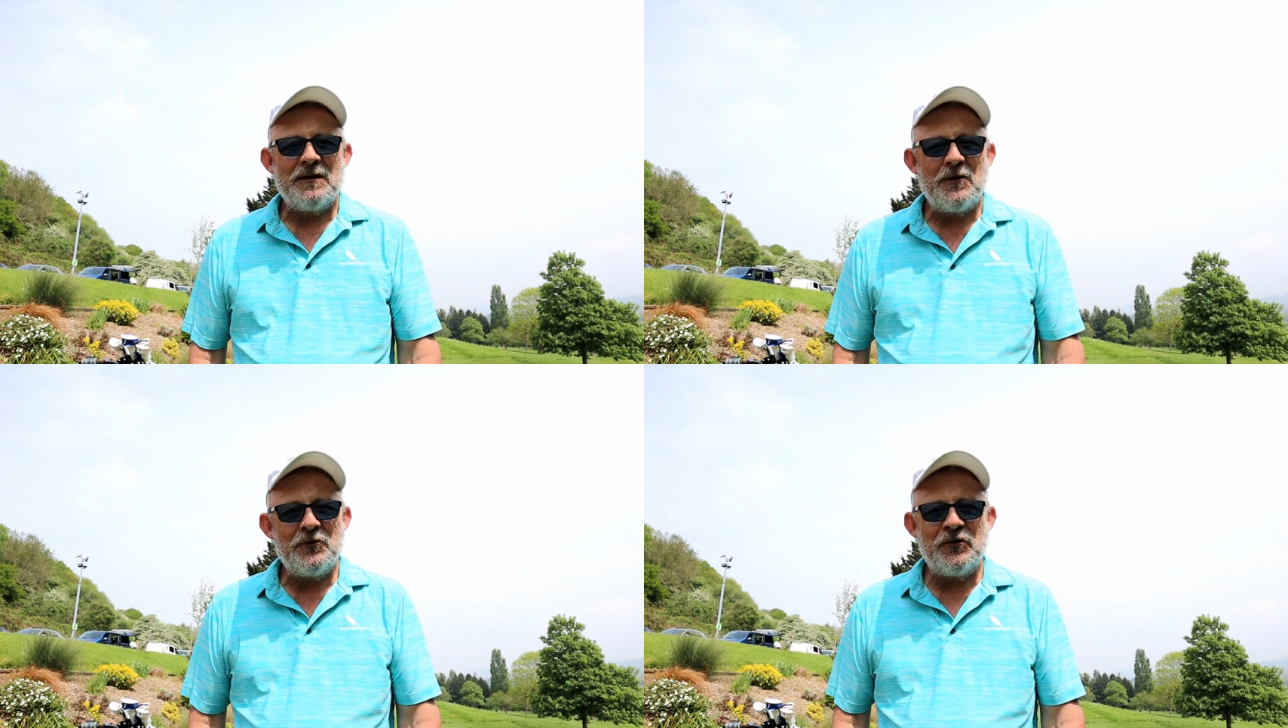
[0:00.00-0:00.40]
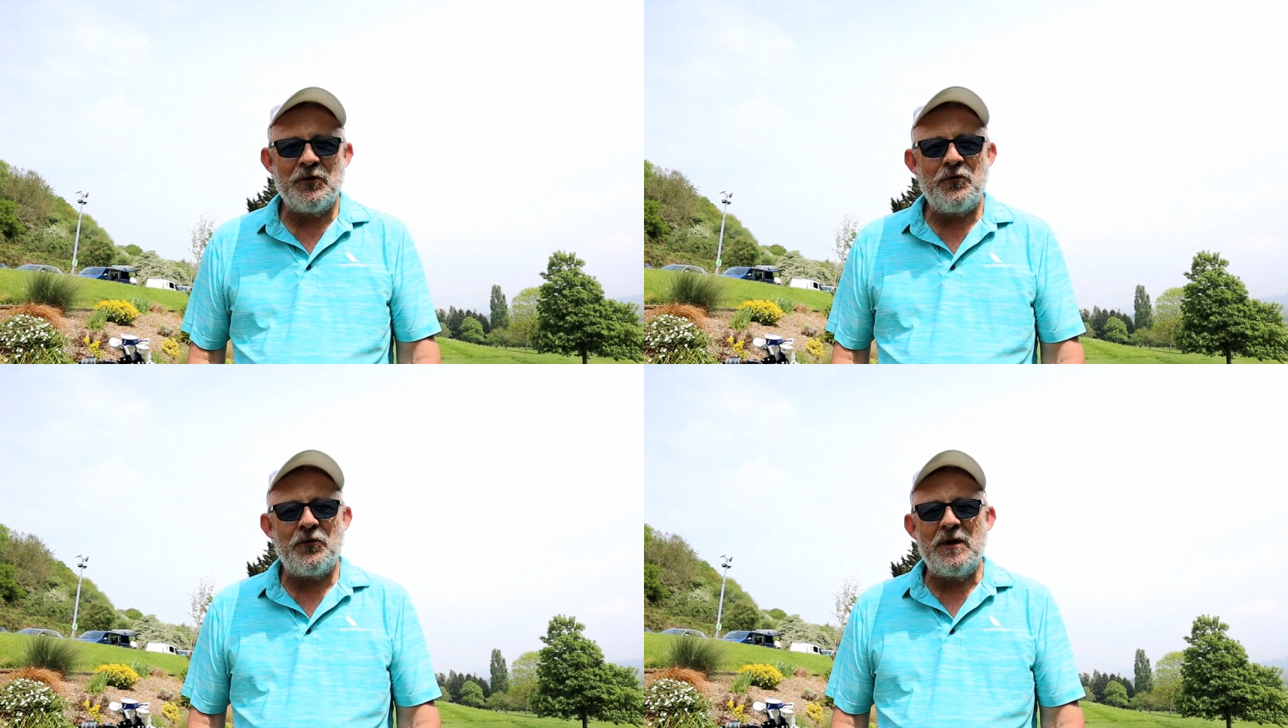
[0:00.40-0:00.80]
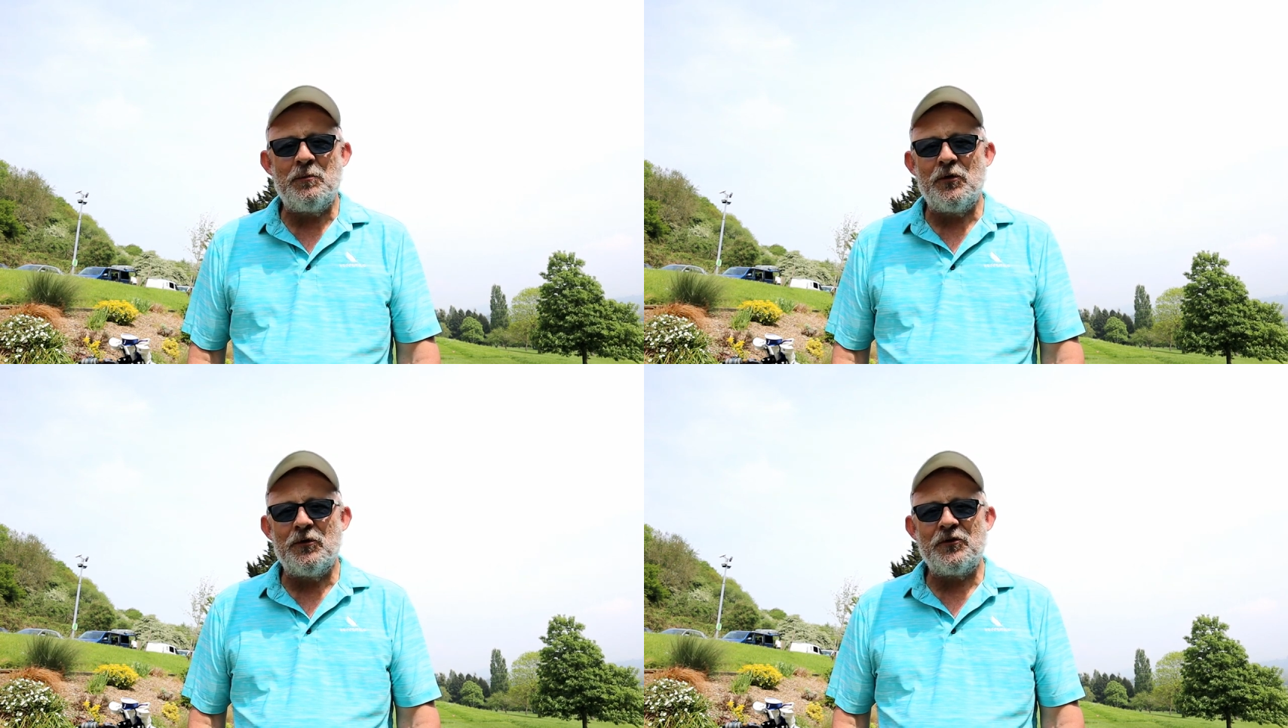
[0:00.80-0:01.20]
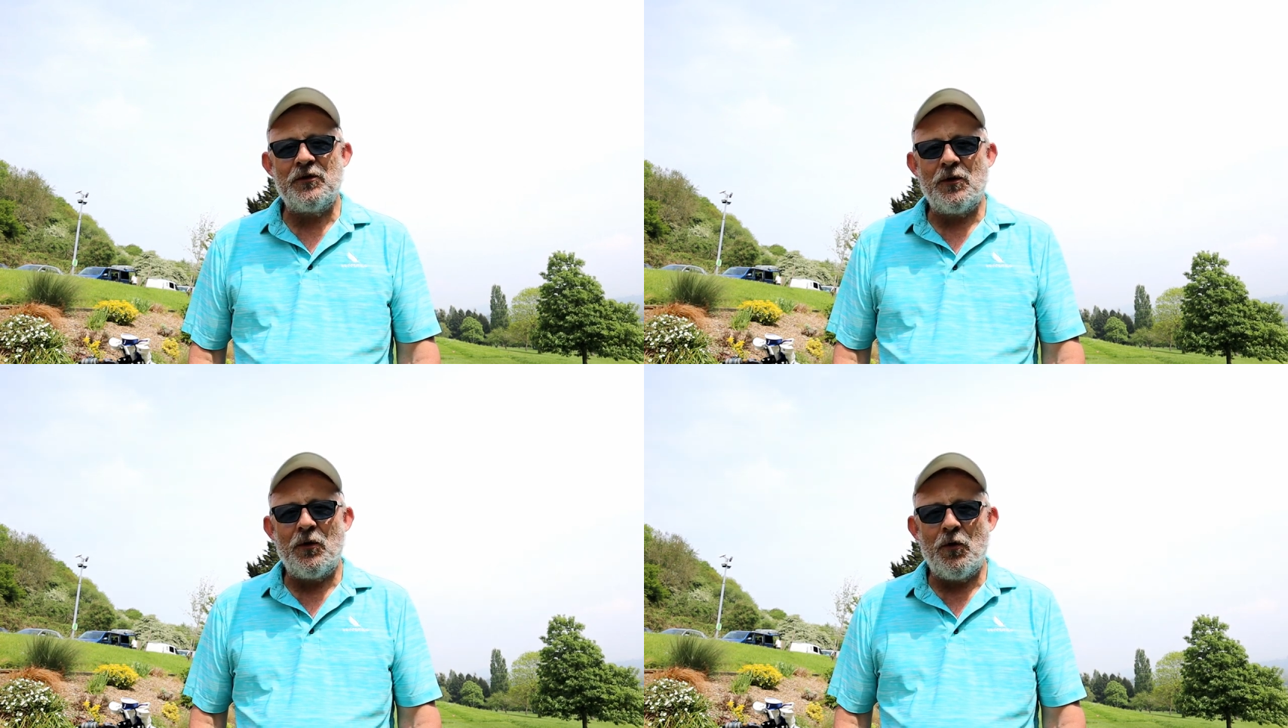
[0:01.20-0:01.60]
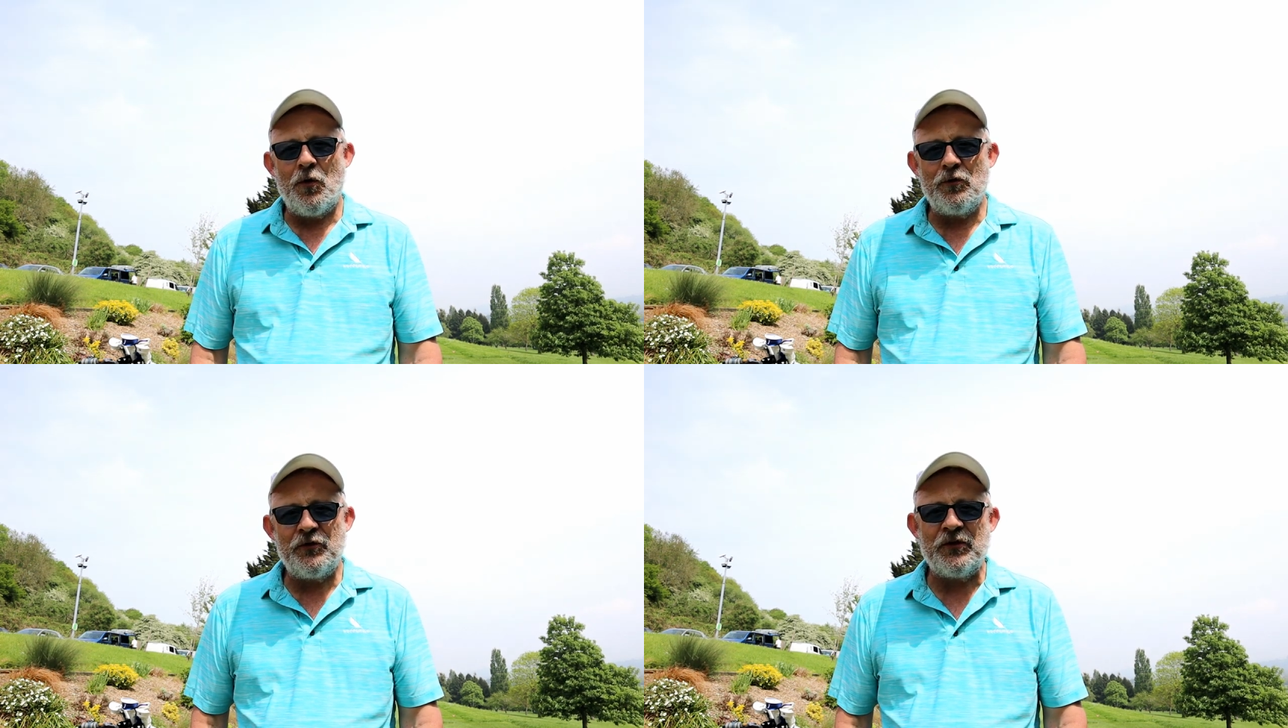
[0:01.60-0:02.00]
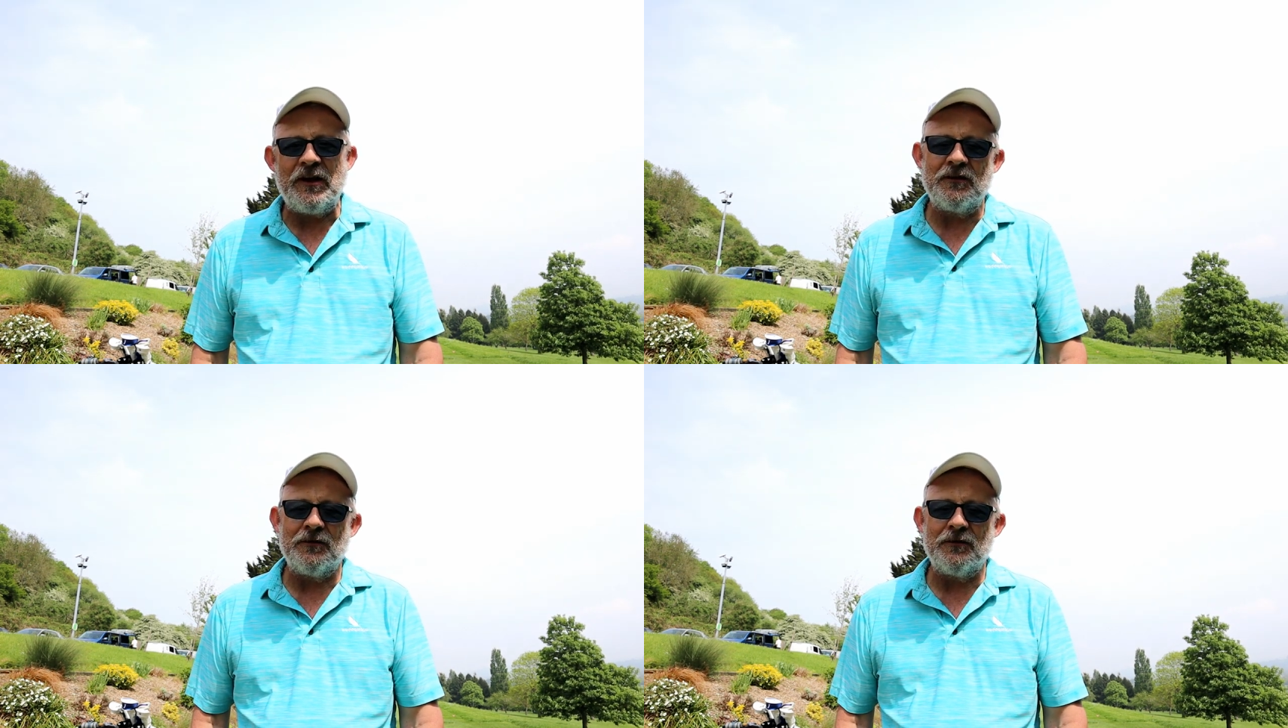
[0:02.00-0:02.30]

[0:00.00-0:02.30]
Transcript: Now those two three balls, all six